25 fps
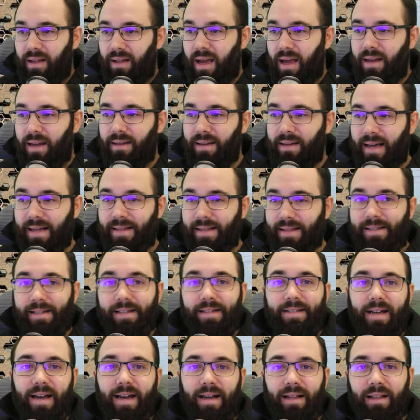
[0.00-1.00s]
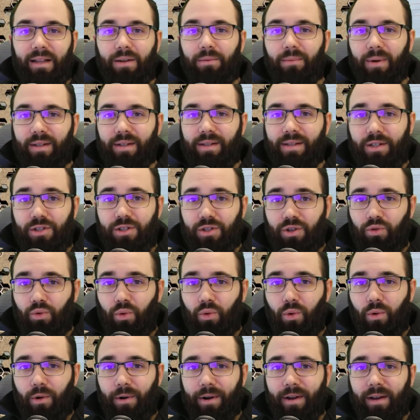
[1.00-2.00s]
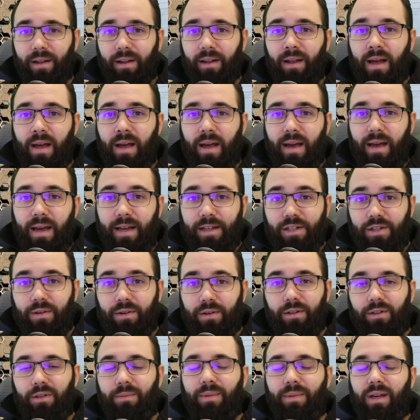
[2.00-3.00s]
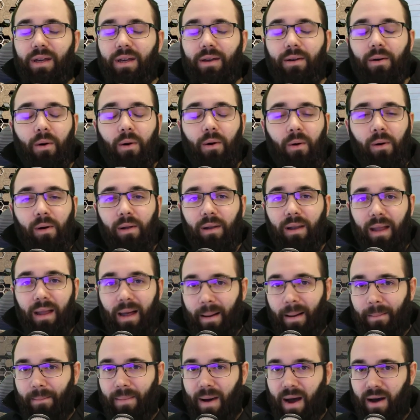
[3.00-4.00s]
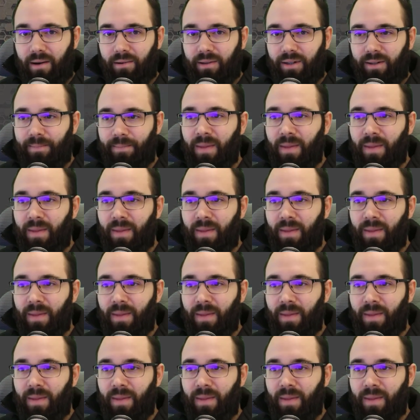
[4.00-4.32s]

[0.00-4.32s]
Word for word: And that's exactly what this tutorial is going to be all about.